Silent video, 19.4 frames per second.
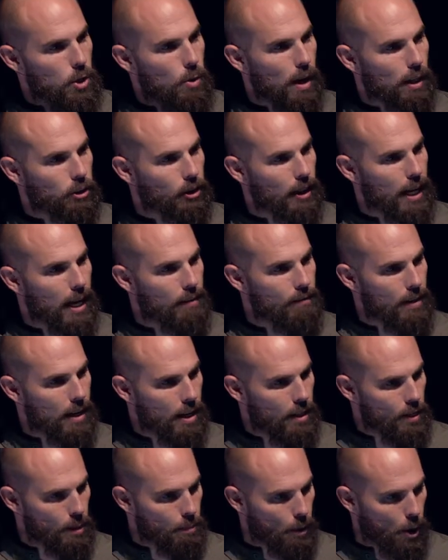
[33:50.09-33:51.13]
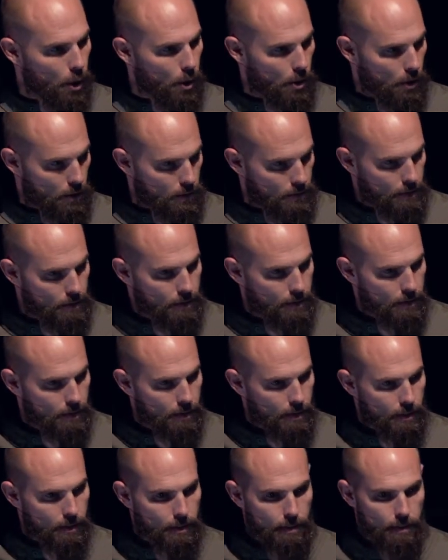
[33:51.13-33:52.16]
you actually have in the bowl.
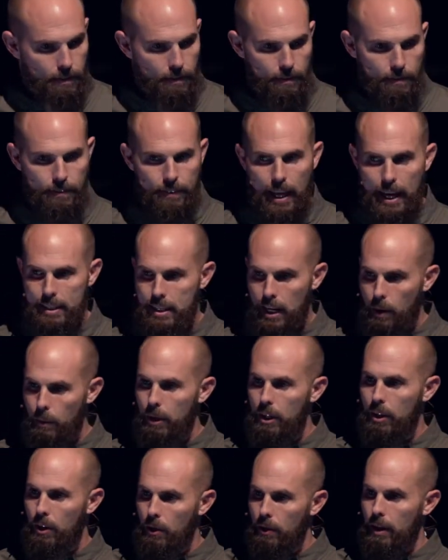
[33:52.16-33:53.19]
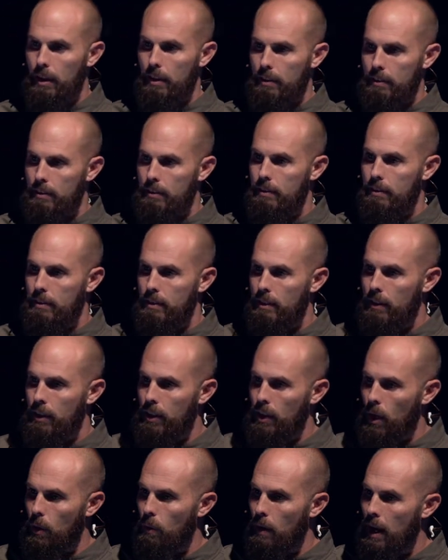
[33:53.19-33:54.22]
That's how we do it. You
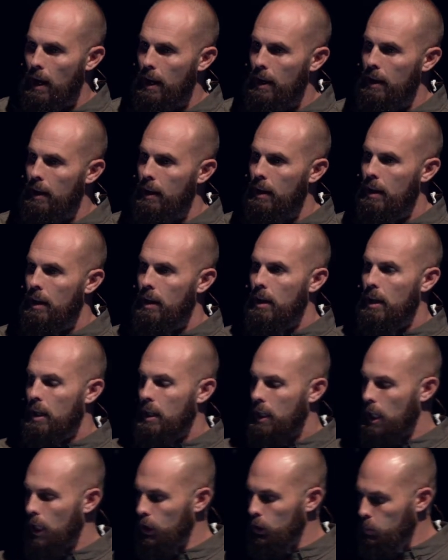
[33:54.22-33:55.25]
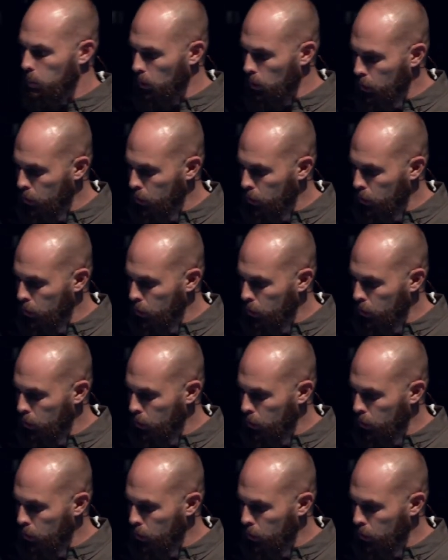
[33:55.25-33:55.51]
know why? Because we're